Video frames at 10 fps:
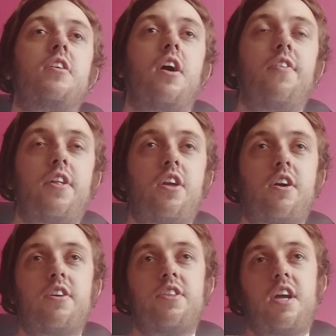And then you
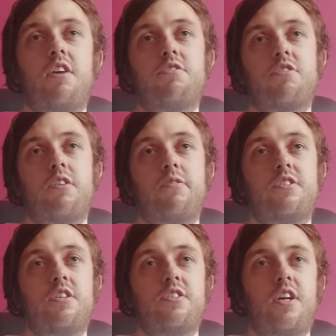got the outro,
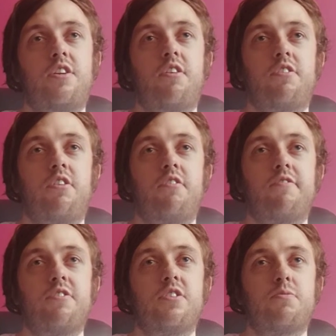which is Not Long
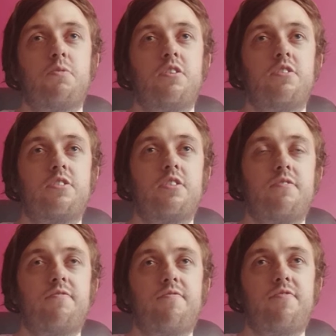for This World.
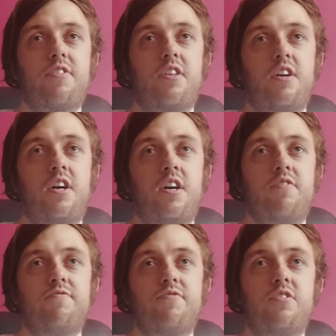
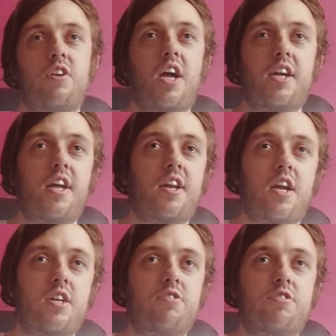You can get an
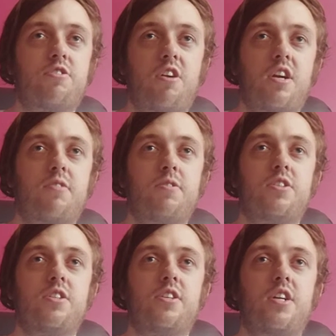extra track,
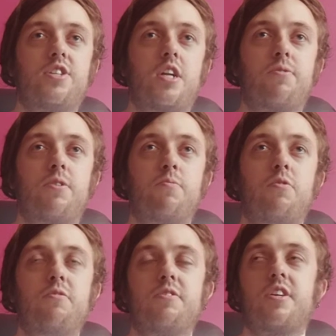which is Shadow on the
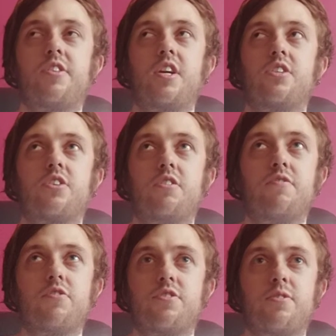Wall, which I think is a
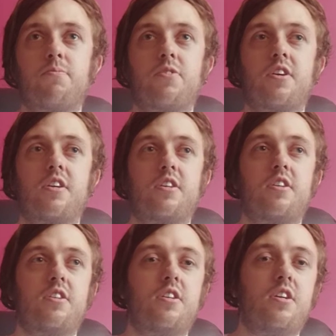cover or something.
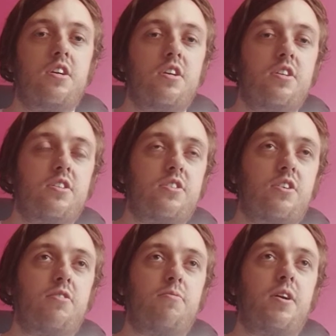
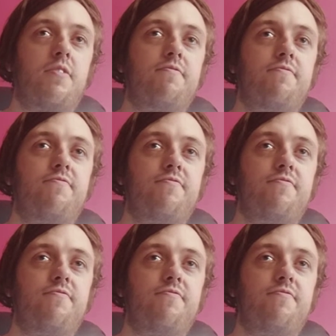So